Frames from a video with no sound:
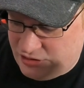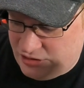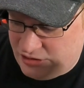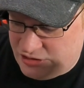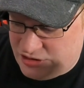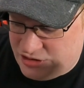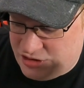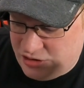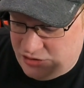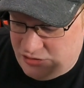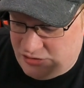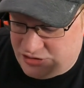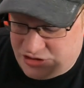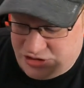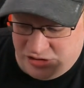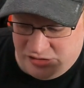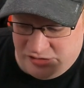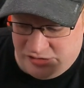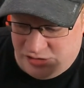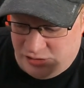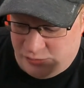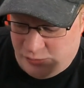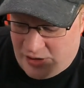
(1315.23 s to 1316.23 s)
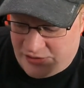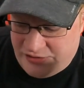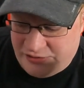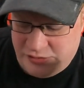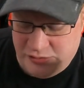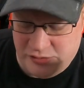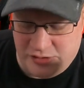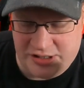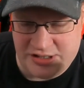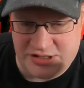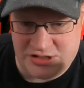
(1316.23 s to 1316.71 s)
Do you, whether
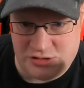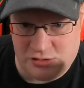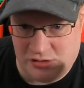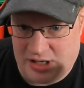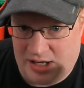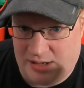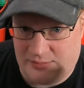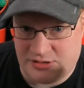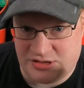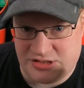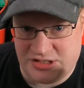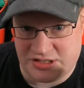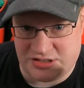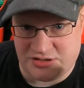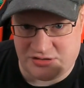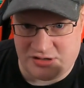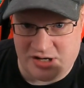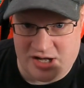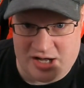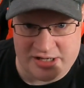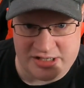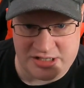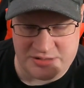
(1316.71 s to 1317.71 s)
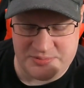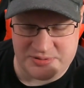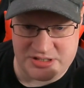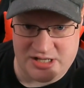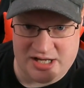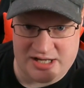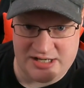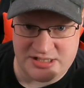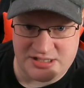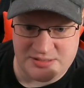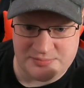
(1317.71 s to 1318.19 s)
you like Soul Calibur six or not is
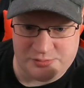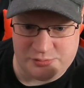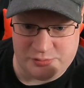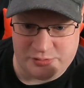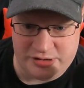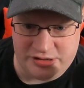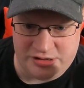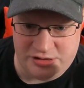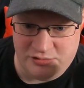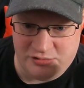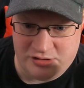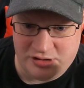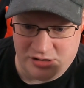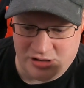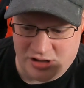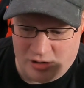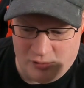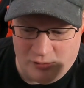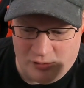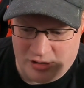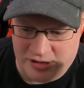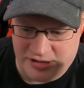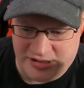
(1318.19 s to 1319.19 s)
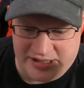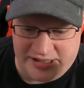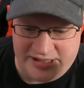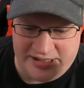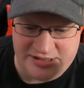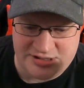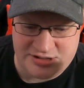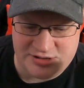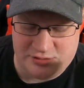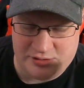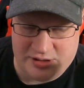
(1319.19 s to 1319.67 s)
besides the point. You can go on to
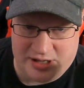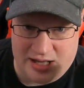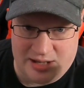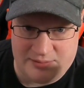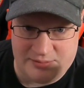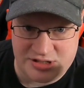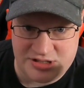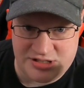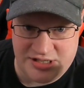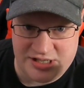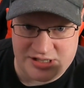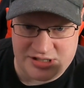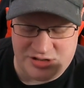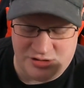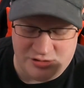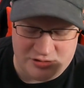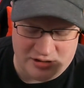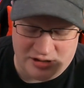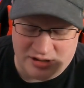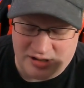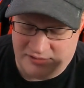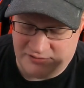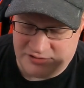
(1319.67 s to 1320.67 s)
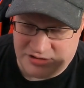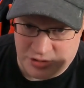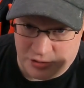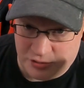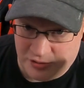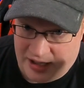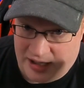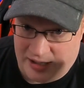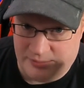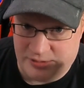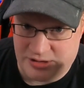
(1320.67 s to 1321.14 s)
hate Soul Calibur six. You can love Soul
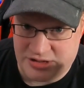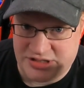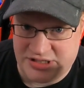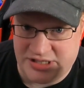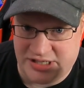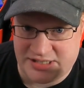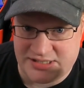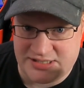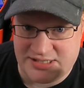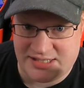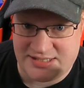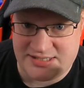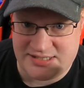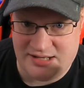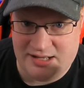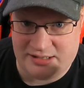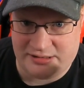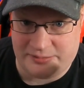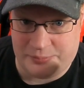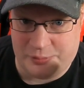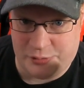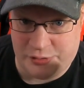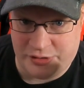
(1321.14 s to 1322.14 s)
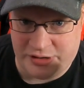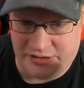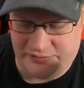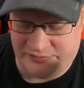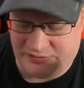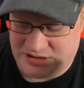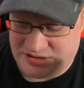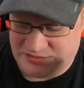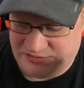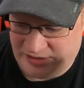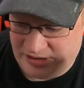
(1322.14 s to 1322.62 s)
Calibur six. That's not the point of
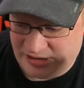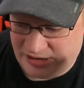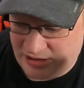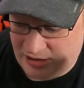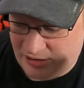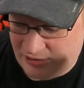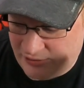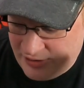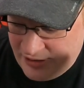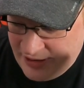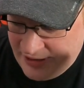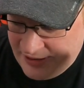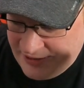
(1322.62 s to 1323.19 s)
this video.